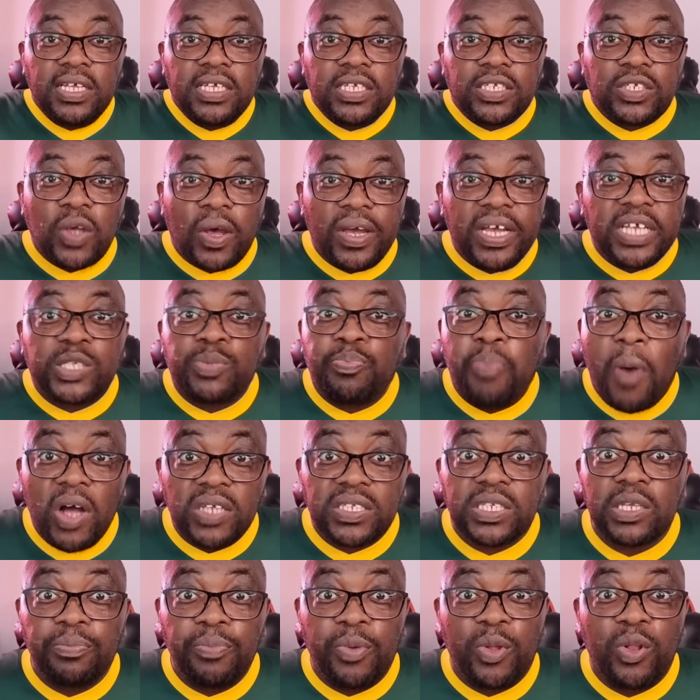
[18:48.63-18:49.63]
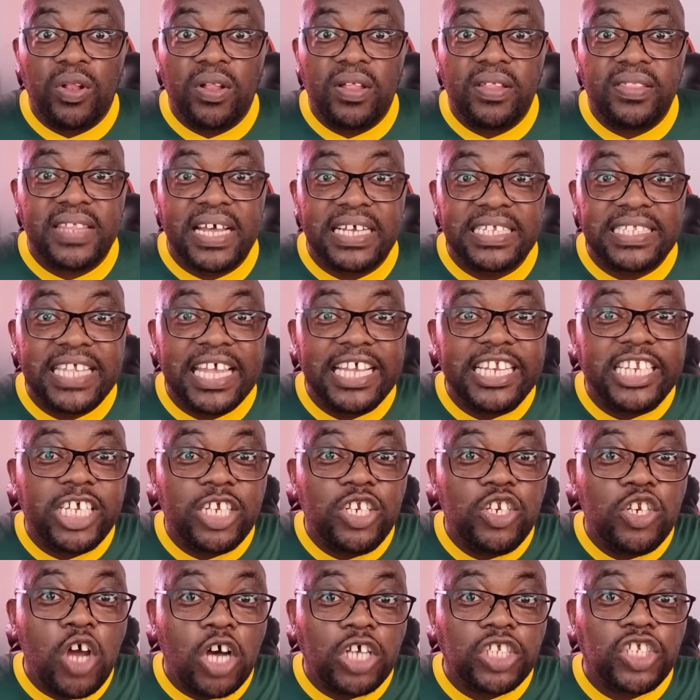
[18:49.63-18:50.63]
So it's possible that they
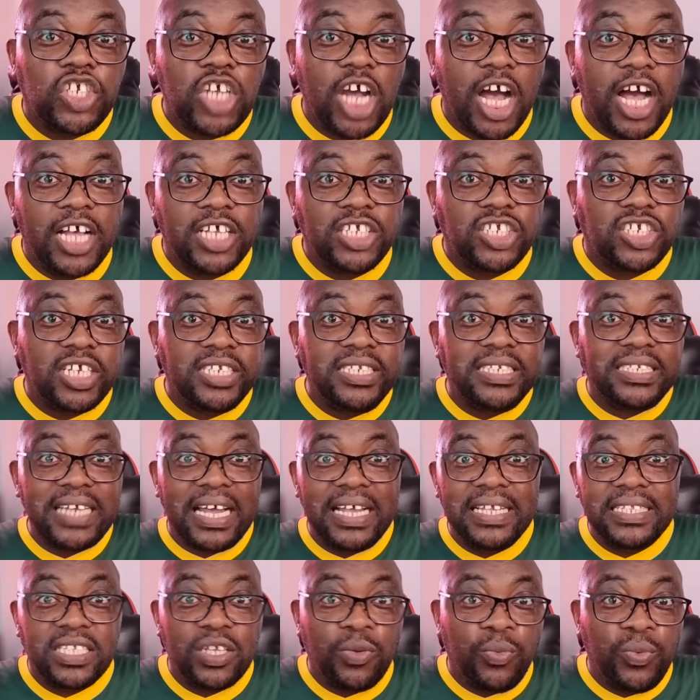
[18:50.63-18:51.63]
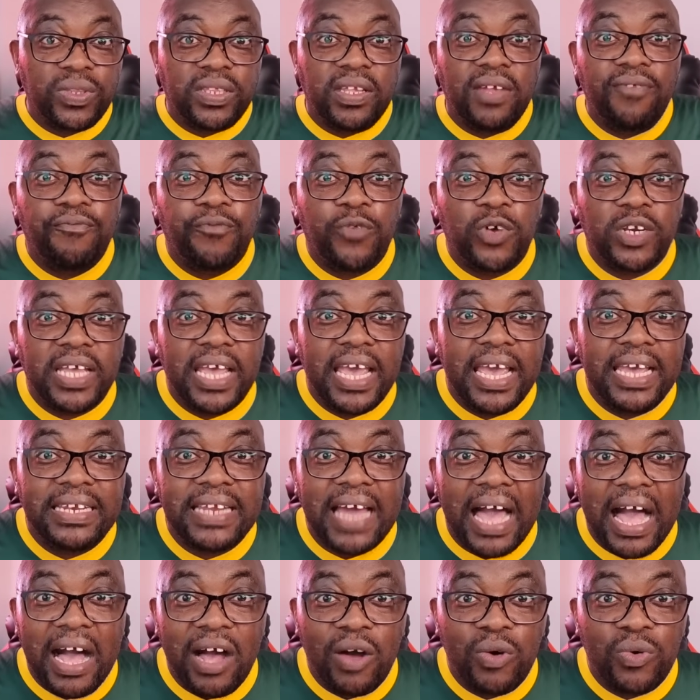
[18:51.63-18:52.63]
did not charge Ntanzi within 48
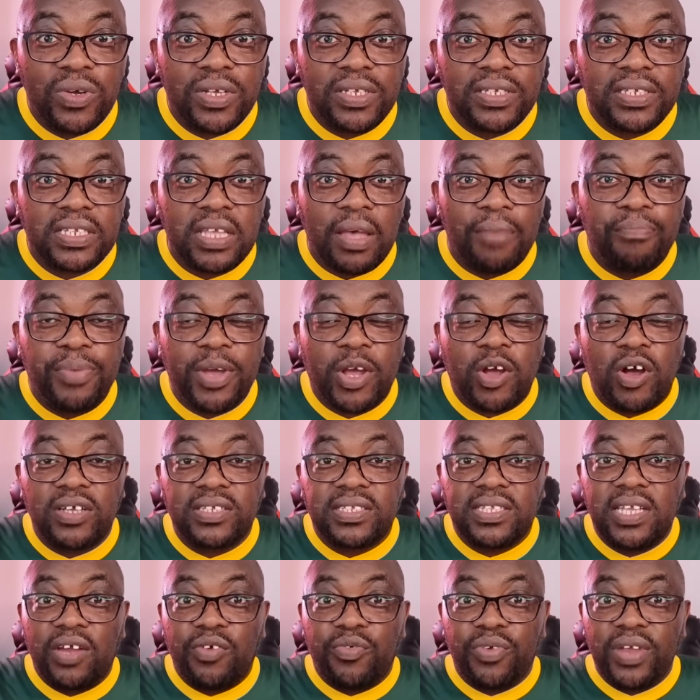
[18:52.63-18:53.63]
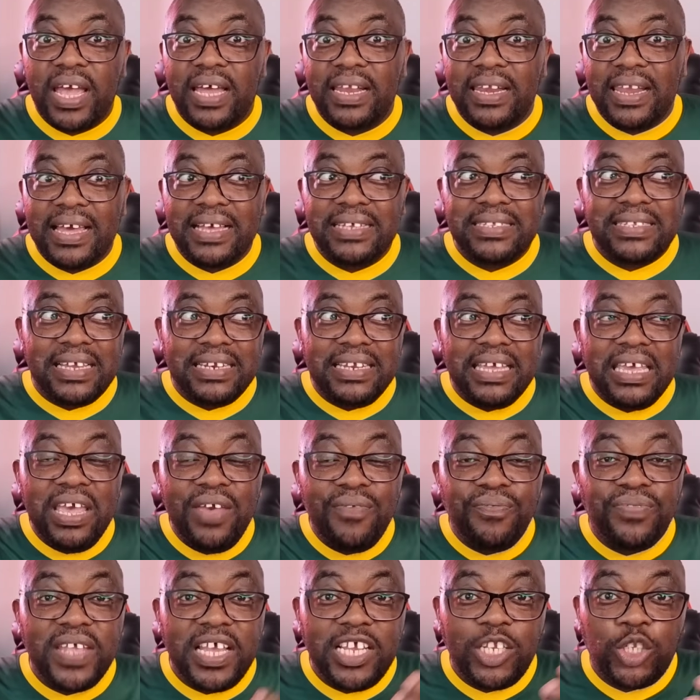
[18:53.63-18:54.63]
hours because they realized that
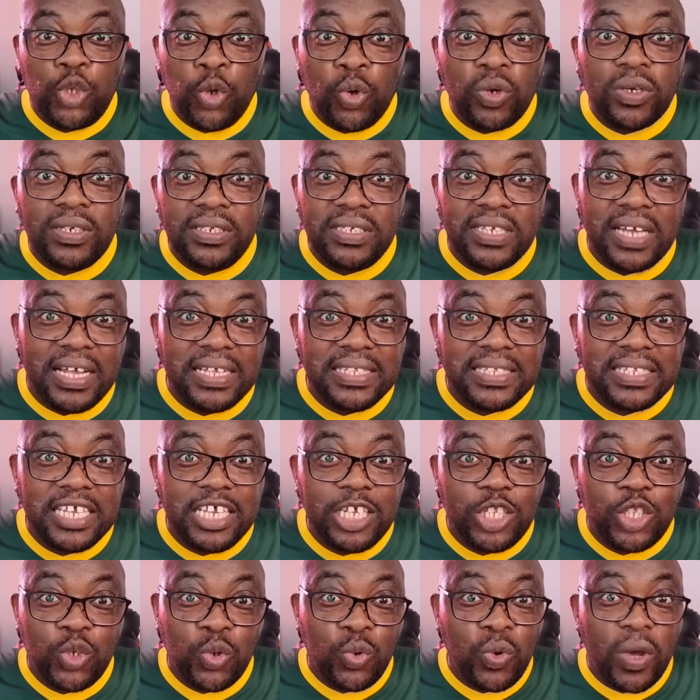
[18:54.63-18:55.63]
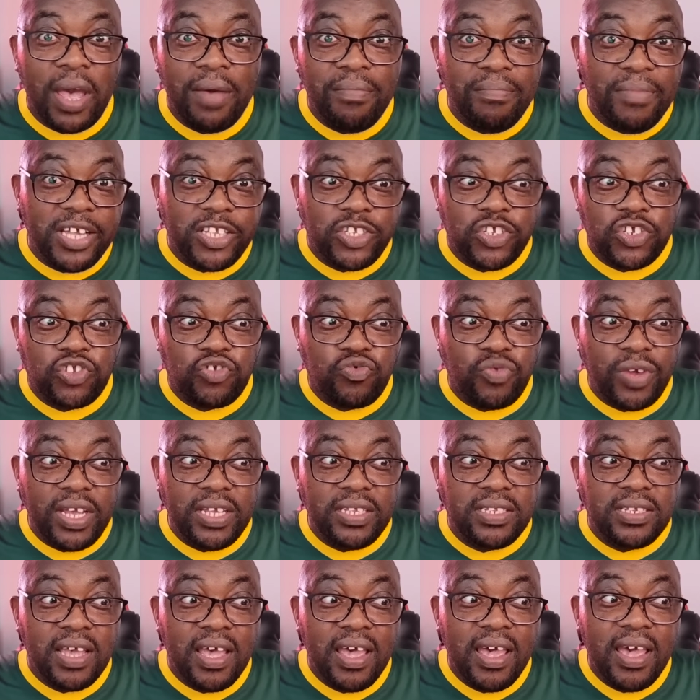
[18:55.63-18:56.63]
if they took Ntanzi to a
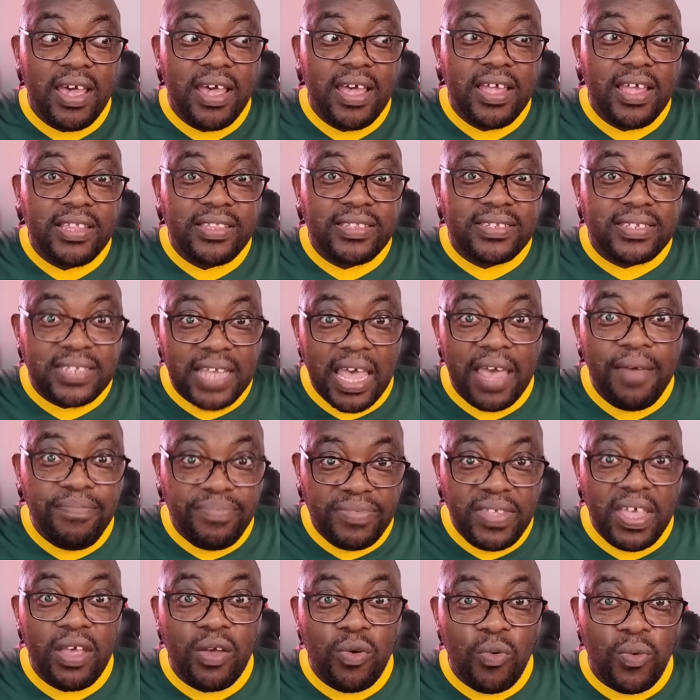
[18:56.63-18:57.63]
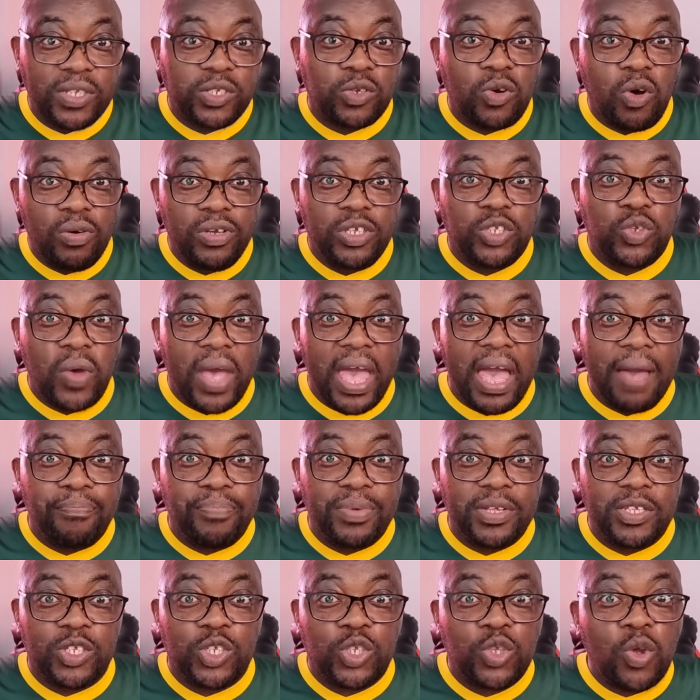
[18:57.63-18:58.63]
magistrate, same thing was going to
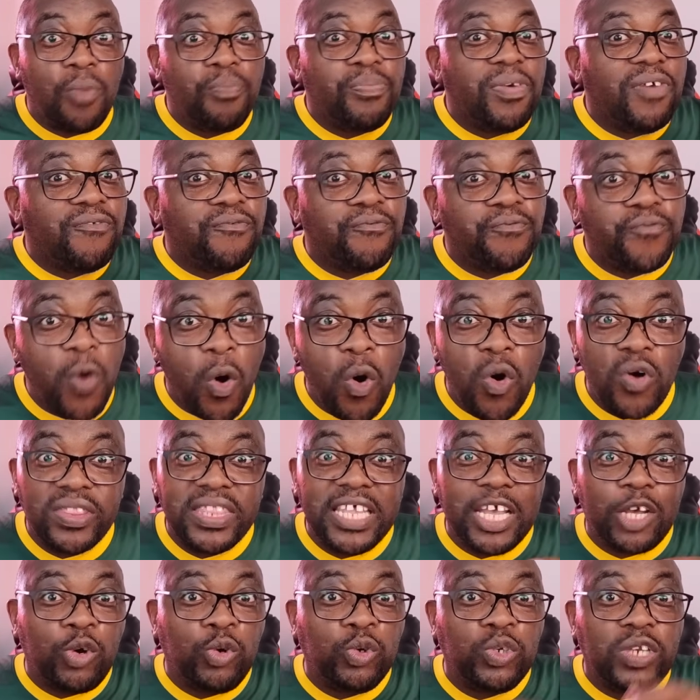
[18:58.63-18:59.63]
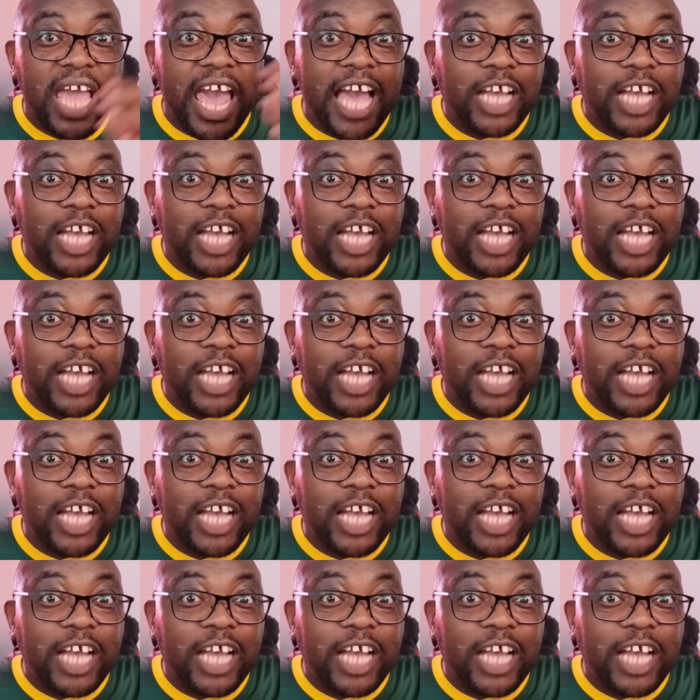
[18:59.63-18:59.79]
happen. So before they could